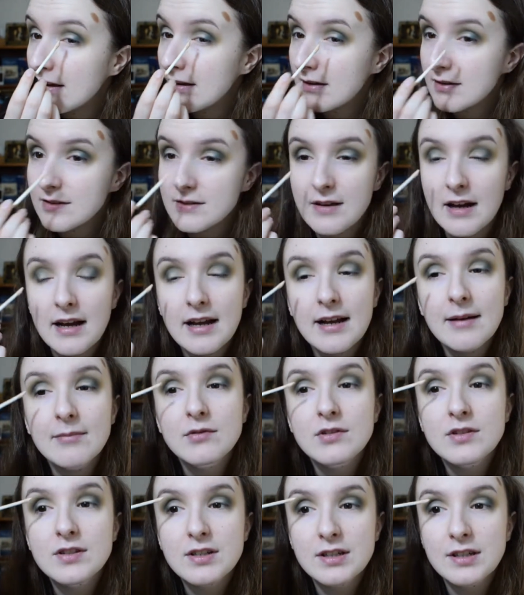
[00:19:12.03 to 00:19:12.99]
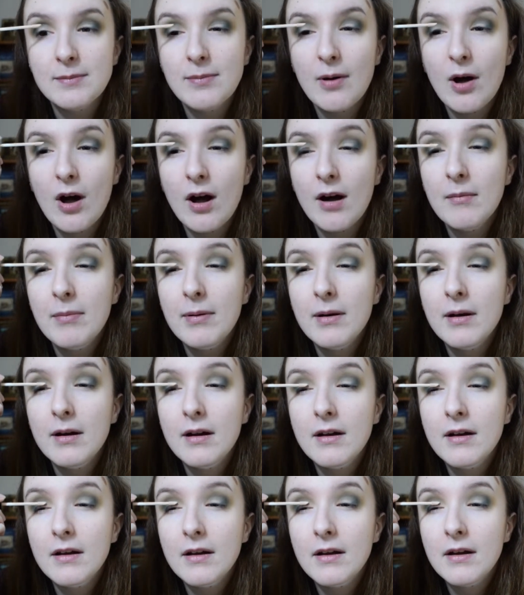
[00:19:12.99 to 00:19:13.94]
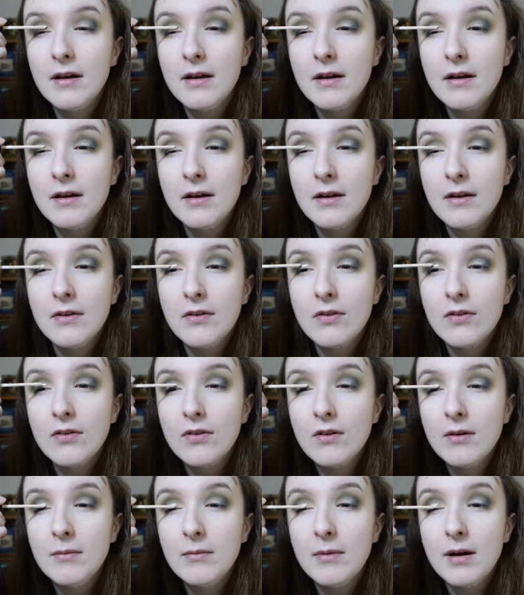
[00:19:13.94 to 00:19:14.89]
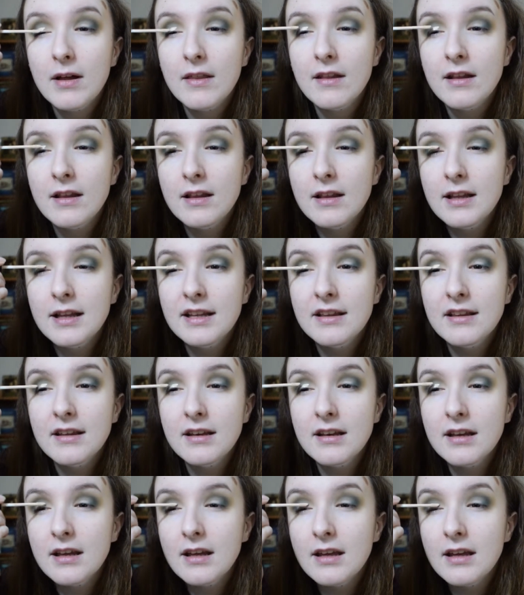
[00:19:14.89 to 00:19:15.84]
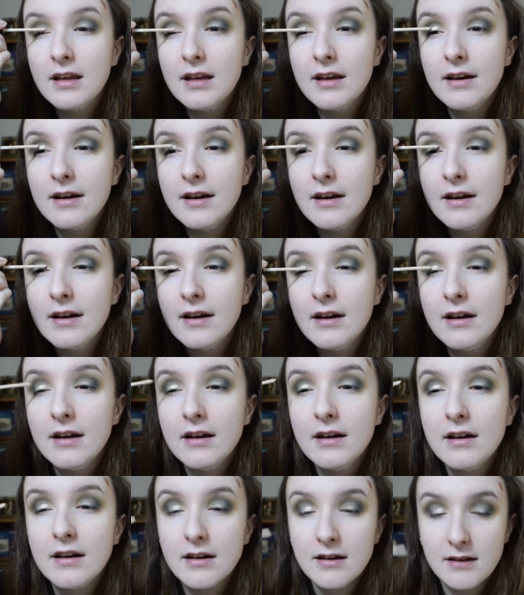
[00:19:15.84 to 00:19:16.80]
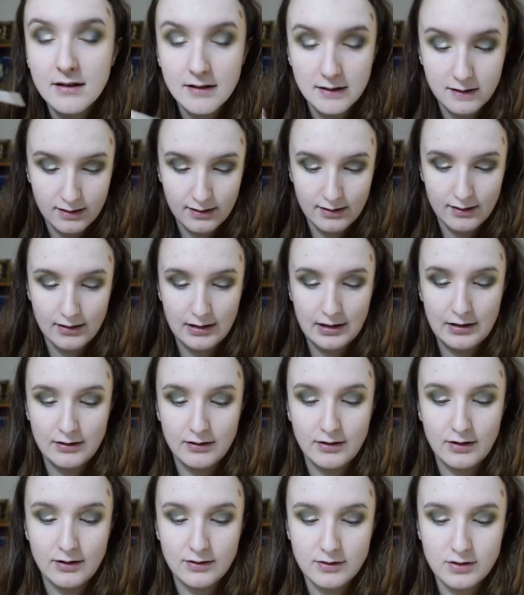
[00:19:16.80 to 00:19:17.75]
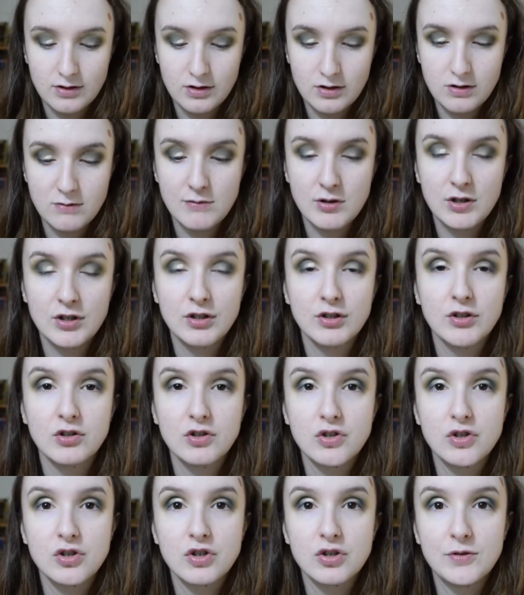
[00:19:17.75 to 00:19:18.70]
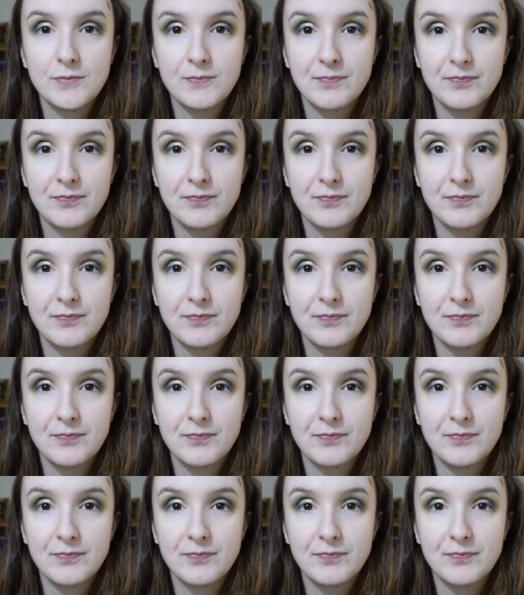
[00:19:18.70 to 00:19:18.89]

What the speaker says: So I am just going to pop some on the lid here. Not too much.